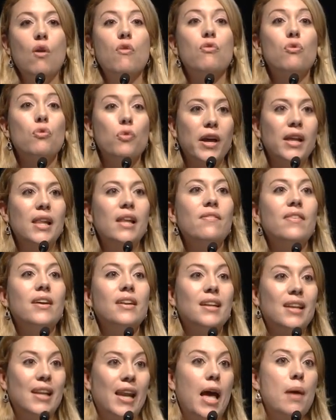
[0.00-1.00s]
of
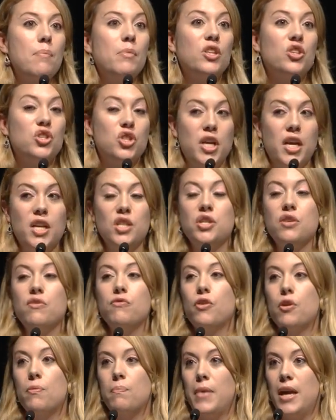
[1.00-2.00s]
relevant climate change
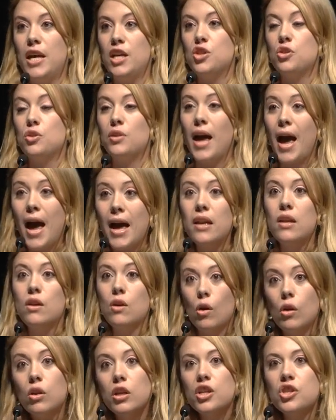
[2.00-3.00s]
information and
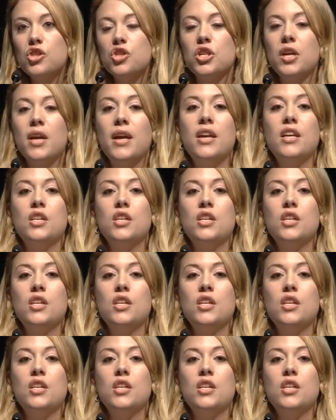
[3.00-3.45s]
knowledge